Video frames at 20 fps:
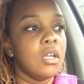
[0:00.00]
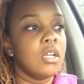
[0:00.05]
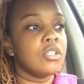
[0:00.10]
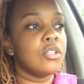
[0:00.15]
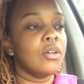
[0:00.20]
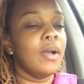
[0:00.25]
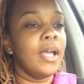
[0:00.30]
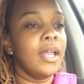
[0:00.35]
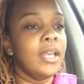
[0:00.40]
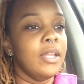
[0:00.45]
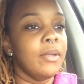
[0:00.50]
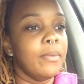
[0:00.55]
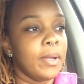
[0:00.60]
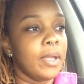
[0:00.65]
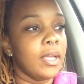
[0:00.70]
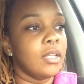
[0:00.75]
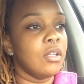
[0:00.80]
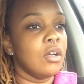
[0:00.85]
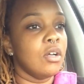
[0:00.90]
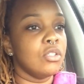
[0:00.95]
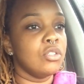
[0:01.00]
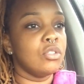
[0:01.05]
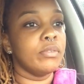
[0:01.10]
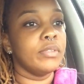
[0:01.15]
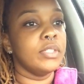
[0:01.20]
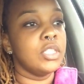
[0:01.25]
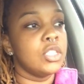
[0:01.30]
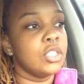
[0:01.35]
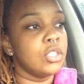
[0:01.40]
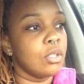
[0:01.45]
So anyway, long
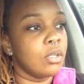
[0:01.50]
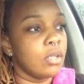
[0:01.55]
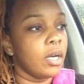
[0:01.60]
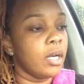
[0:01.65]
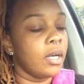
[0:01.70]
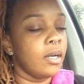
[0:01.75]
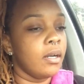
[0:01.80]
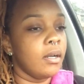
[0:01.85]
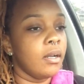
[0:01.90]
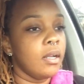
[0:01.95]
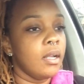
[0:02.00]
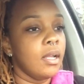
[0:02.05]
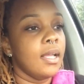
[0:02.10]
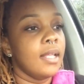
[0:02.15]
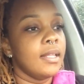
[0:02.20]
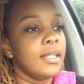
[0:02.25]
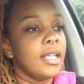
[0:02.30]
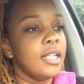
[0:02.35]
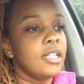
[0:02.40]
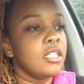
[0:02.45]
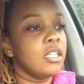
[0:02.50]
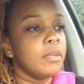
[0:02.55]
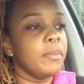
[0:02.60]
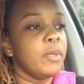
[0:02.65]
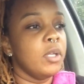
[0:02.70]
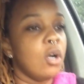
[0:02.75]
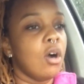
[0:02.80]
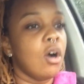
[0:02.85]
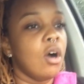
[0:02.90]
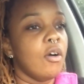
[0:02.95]
story short, they took
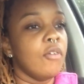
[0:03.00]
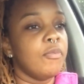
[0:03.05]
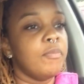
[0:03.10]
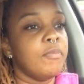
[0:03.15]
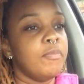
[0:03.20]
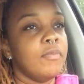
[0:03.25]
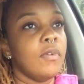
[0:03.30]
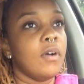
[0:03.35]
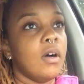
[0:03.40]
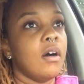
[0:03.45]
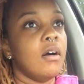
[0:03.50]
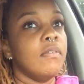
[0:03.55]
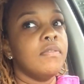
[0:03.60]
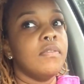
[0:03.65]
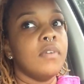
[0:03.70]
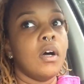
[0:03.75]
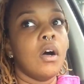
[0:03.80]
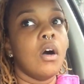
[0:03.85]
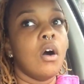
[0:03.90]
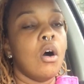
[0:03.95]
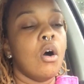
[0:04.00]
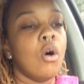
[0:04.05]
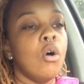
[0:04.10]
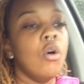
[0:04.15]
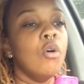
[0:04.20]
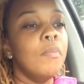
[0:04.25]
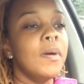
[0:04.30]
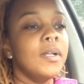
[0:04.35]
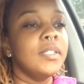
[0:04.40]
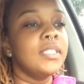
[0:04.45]
me off of a
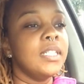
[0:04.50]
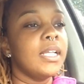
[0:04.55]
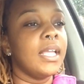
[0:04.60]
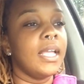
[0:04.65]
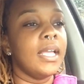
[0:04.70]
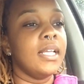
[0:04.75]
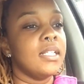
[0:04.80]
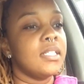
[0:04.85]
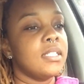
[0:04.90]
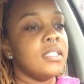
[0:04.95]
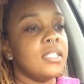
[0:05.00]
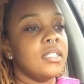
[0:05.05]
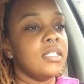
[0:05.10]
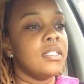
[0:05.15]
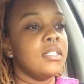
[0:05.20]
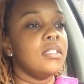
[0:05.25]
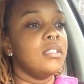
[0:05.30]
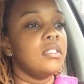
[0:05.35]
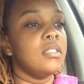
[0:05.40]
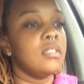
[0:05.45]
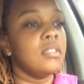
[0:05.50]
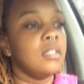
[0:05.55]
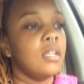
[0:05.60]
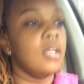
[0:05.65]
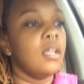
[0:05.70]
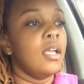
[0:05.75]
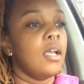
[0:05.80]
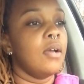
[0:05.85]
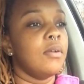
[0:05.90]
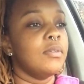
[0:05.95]
whole bunch of cases.
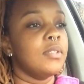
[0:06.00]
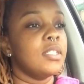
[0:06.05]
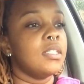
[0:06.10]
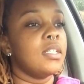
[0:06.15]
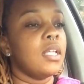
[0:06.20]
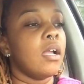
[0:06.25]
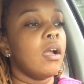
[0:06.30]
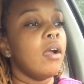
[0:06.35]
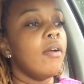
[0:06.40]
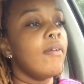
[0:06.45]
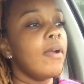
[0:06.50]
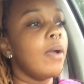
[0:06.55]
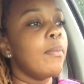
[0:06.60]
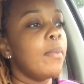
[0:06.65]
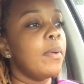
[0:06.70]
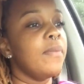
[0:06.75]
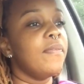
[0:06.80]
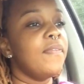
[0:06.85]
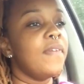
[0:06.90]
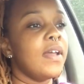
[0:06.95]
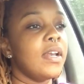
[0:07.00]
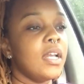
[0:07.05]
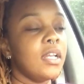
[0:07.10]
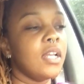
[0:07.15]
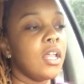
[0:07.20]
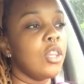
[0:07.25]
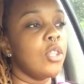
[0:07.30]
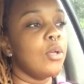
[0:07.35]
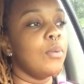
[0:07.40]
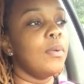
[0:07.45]
I'm just like, all right, when we find
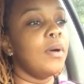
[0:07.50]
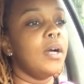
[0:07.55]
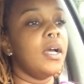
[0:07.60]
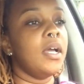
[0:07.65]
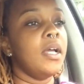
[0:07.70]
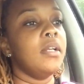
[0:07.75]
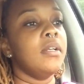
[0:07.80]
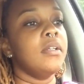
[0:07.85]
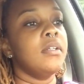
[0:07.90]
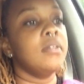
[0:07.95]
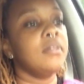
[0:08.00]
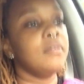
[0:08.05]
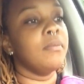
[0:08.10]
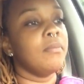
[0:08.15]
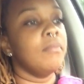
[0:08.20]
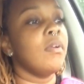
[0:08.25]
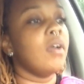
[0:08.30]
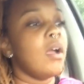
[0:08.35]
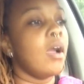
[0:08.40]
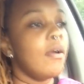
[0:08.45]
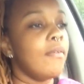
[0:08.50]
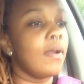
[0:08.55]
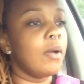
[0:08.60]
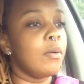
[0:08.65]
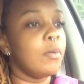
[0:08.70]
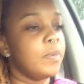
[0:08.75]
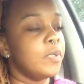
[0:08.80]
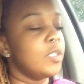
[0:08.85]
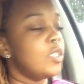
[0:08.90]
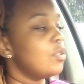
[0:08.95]
another one, all right,
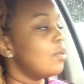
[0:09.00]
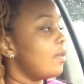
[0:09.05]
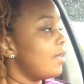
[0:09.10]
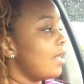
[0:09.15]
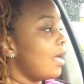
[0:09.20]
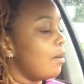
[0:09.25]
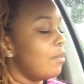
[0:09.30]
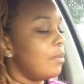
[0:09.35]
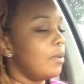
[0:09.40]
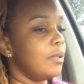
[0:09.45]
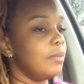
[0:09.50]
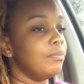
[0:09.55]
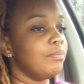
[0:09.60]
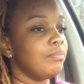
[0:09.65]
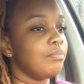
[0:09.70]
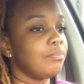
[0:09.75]
we'll put you on that one.